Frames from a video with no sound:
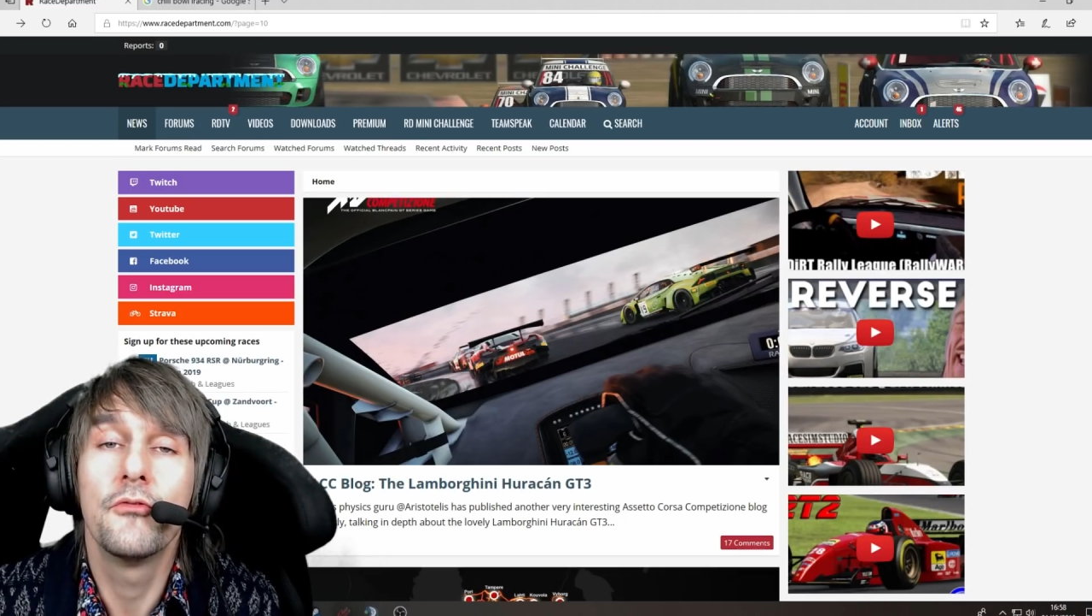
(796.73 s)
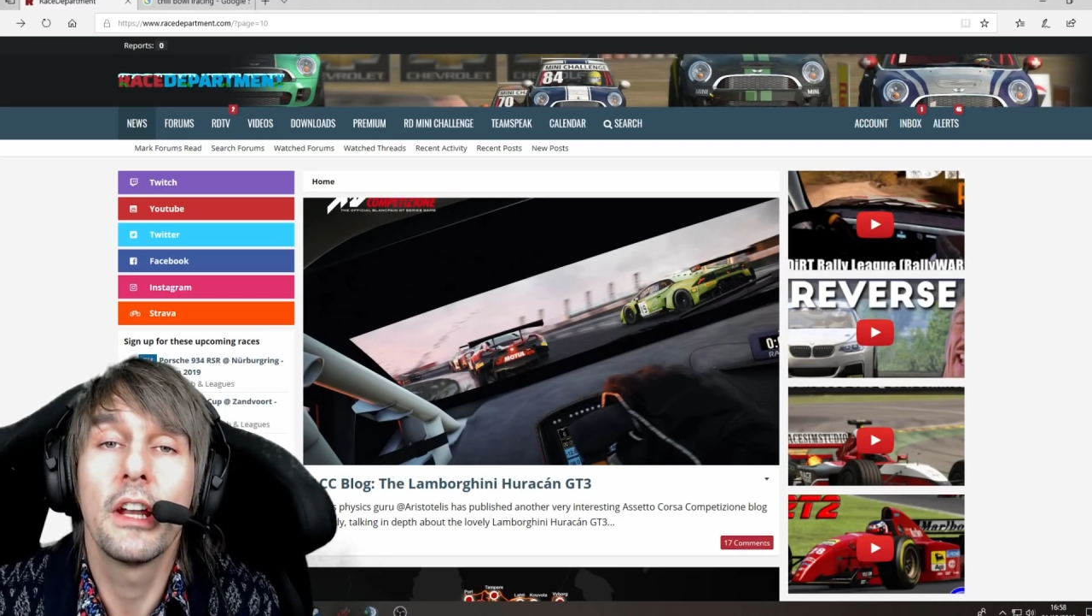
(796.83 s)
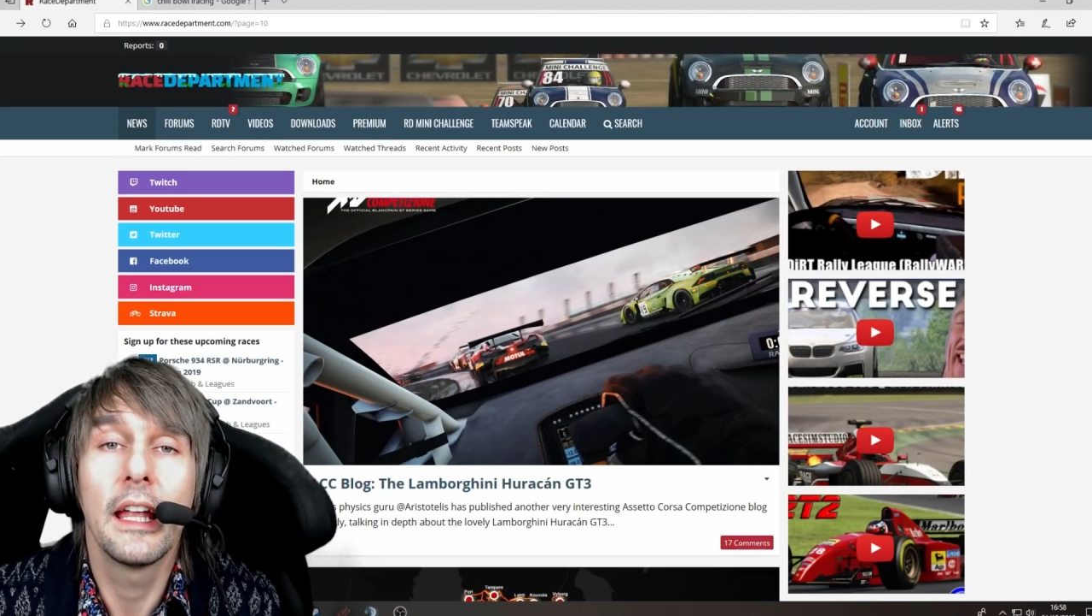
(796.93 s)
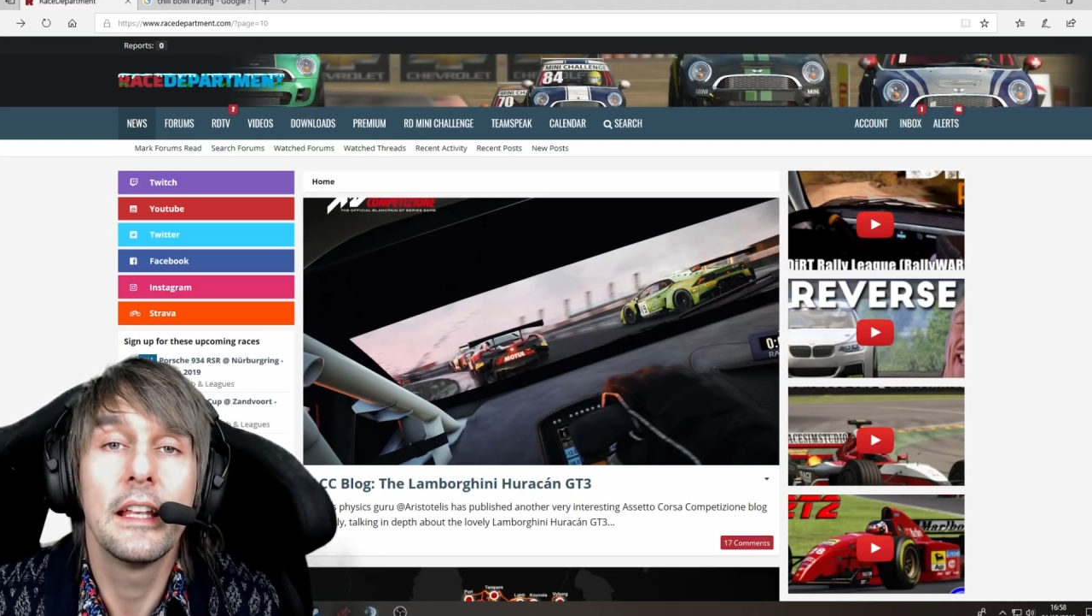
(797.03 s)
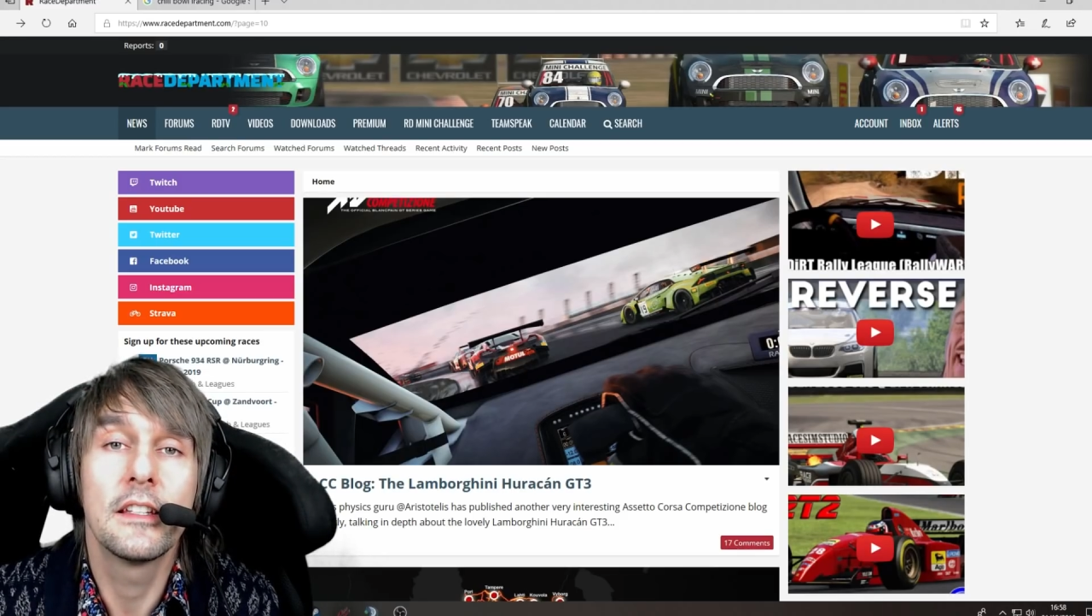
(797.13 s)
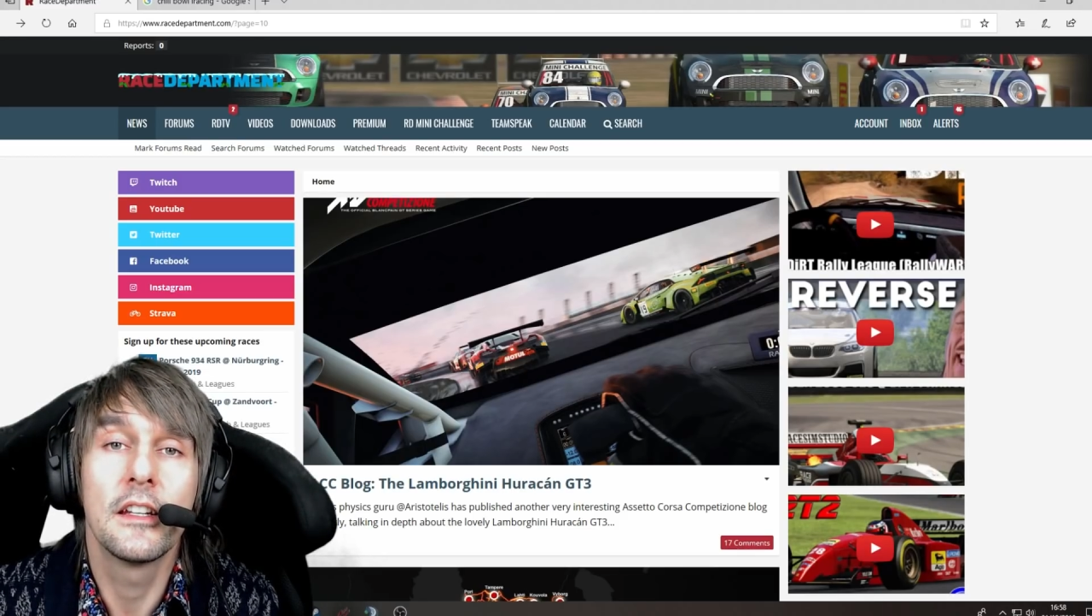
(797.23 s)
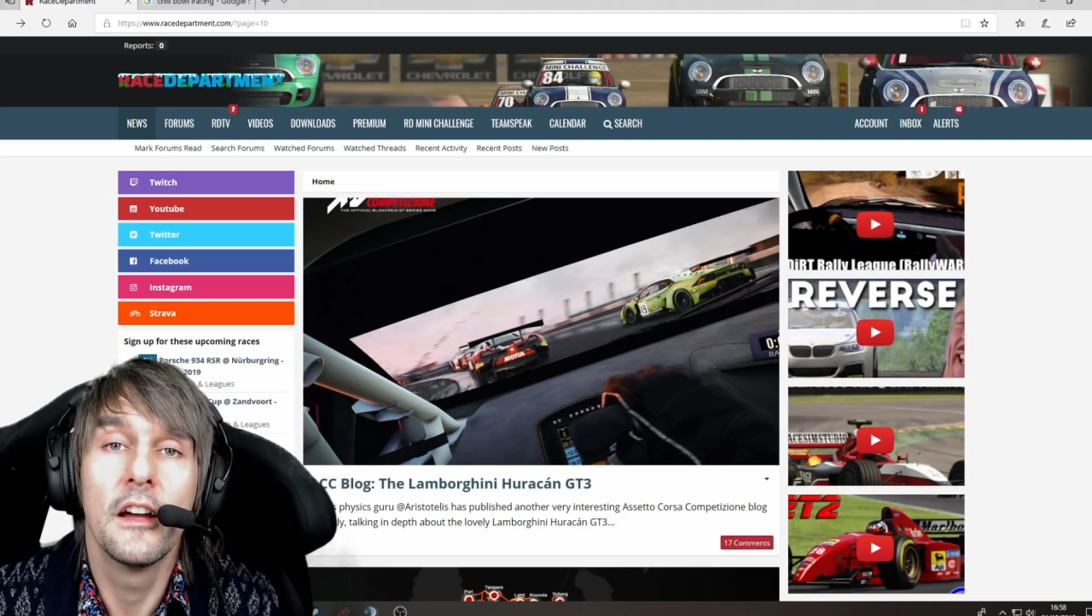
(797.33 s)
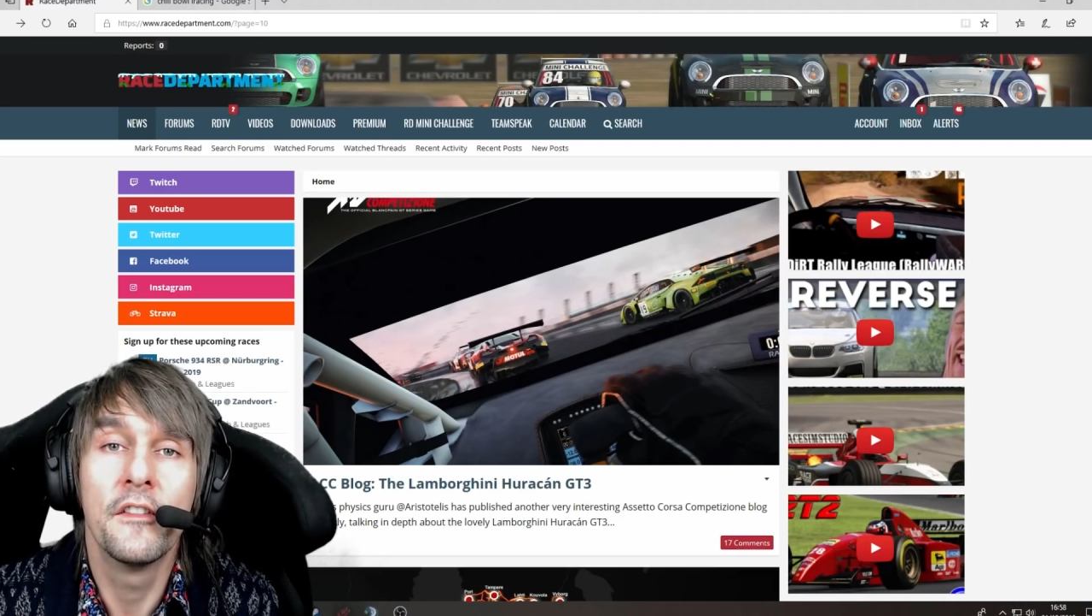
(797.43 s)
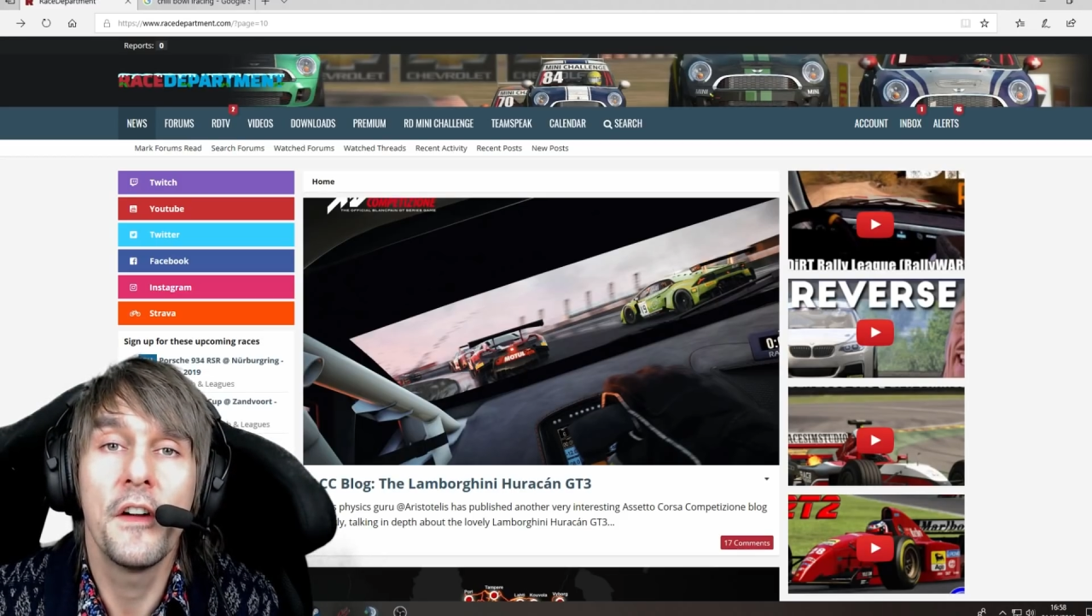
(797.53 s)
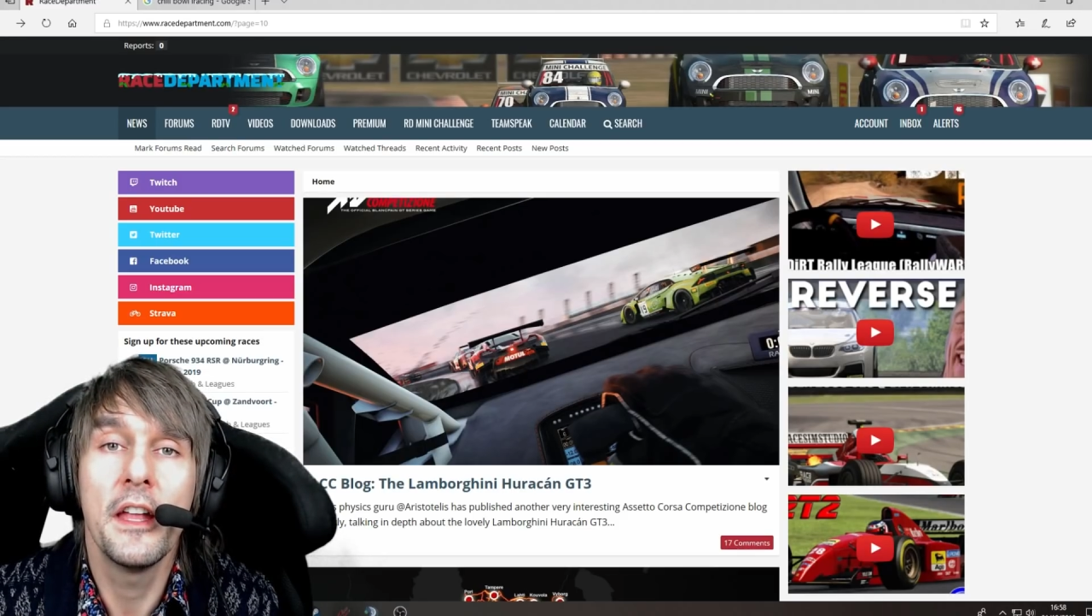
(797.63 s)
related
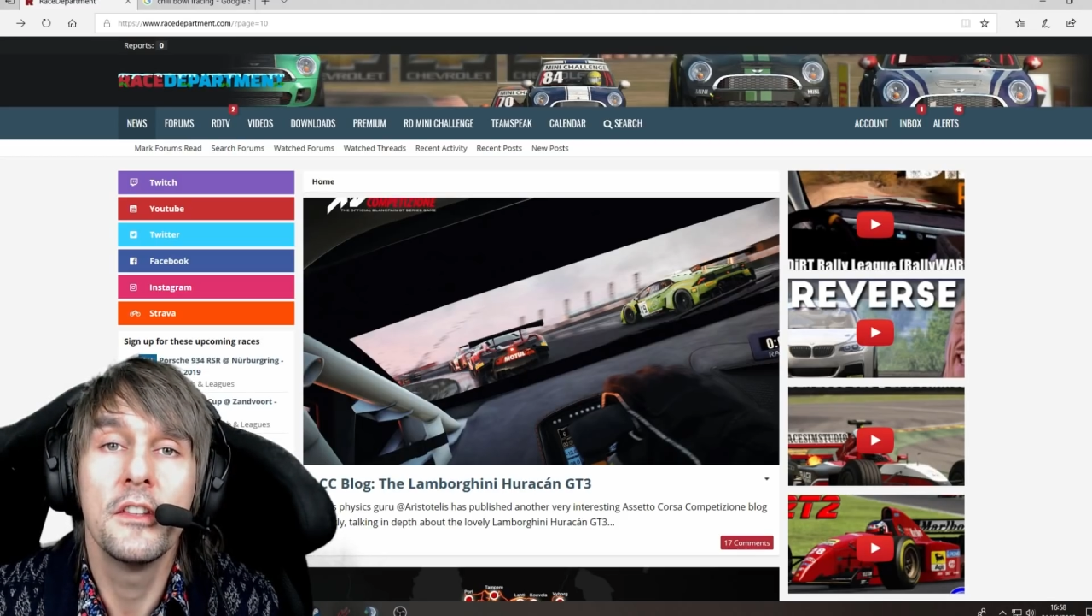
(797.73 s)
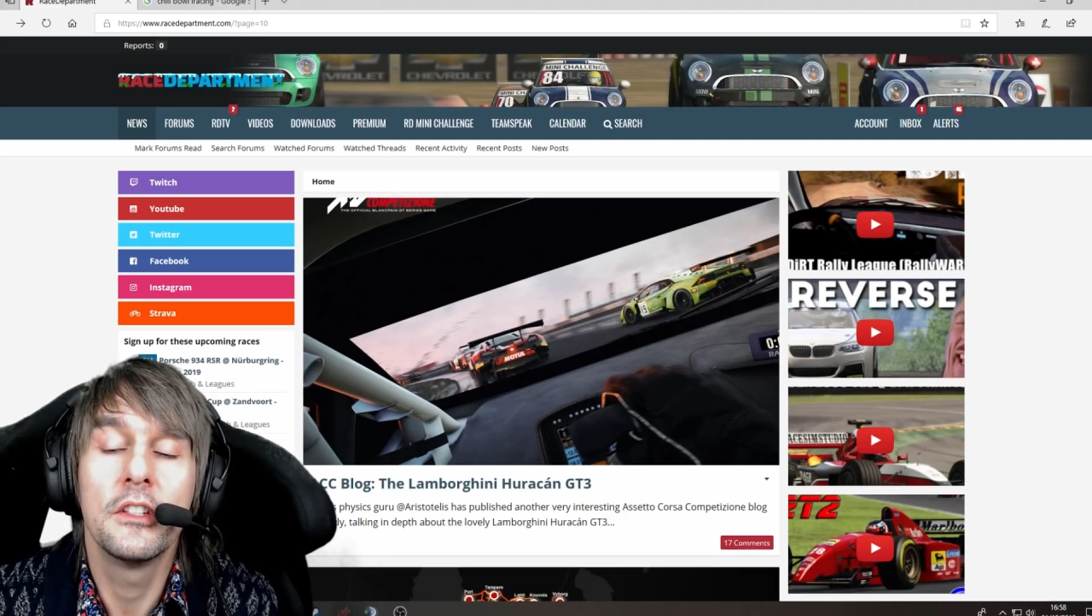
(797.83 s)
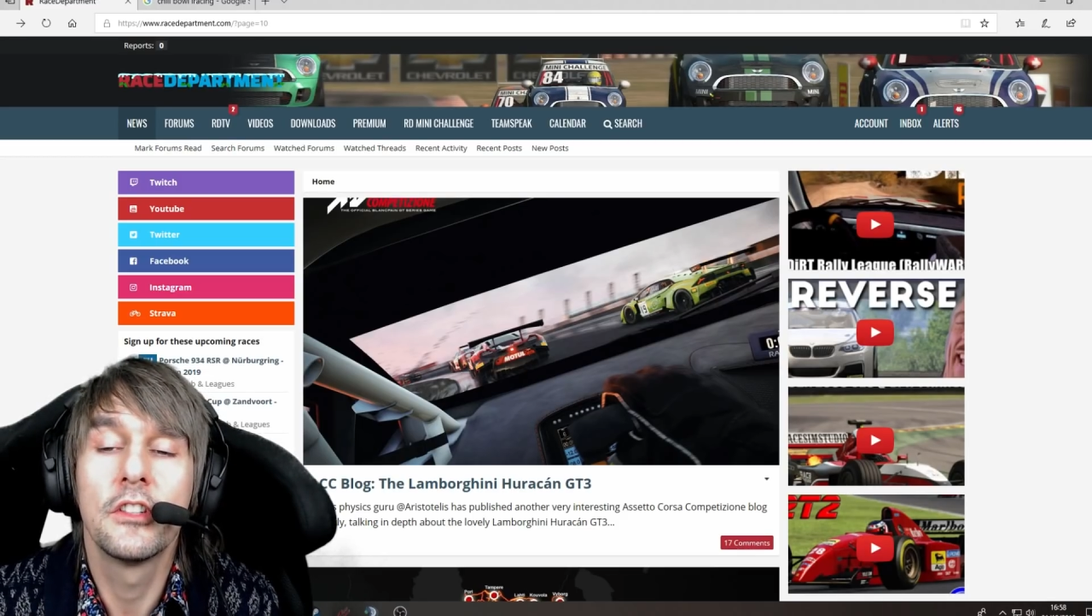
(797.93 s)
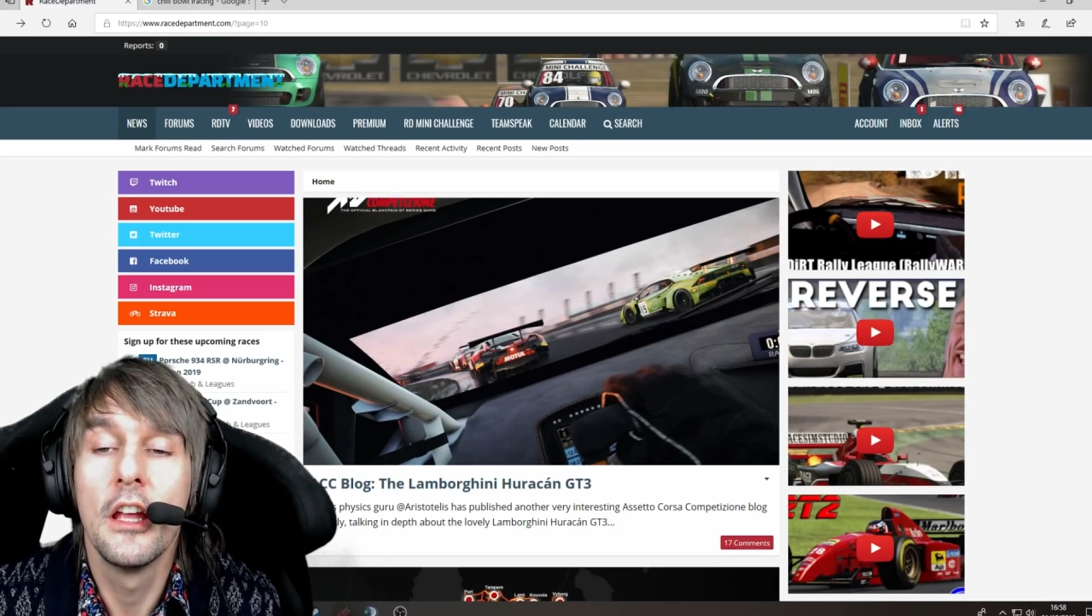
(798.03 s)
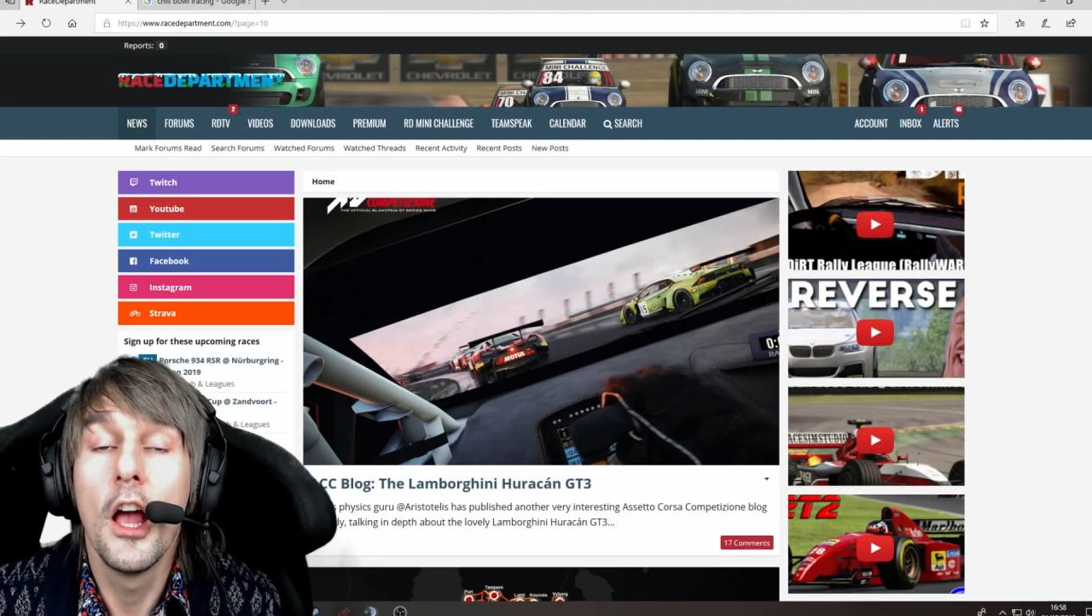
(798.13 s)
events.